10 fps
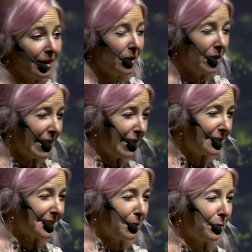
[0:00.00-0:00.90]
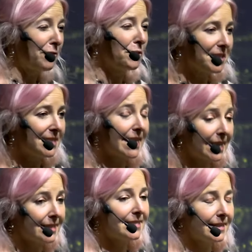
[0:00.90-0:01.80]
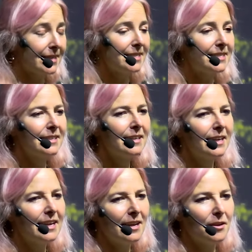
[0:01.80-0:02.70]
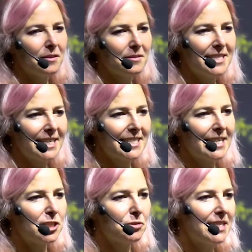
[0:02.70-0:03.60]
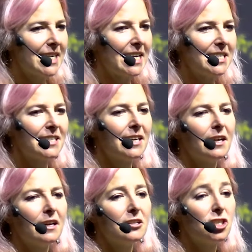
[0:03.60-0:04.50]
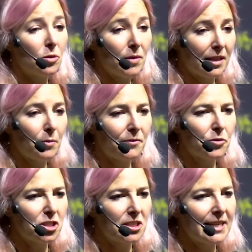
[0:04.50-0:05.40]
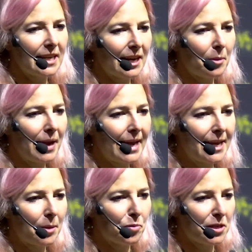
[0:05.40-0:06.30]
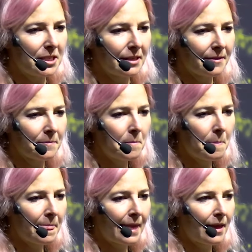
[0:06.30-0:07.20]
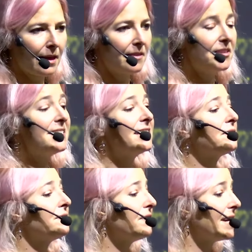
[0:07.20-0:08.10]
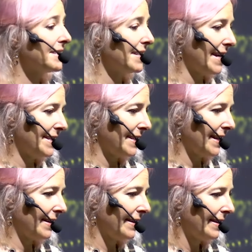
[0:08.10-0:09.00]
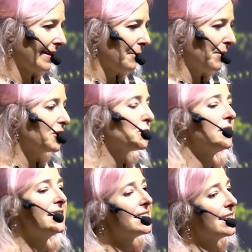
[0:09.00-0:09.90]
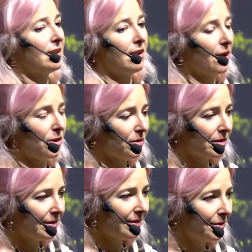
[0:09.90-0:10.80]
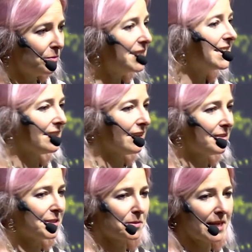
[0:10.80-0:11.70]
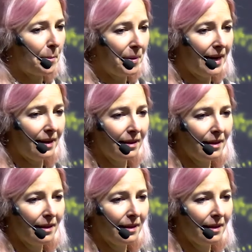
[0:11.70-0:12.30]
It looks like we've got the second site, a 6th century date, showing that we've got Justinianic plague in Britain. This is fascinating, because we didn't know. We didn't know this was happening.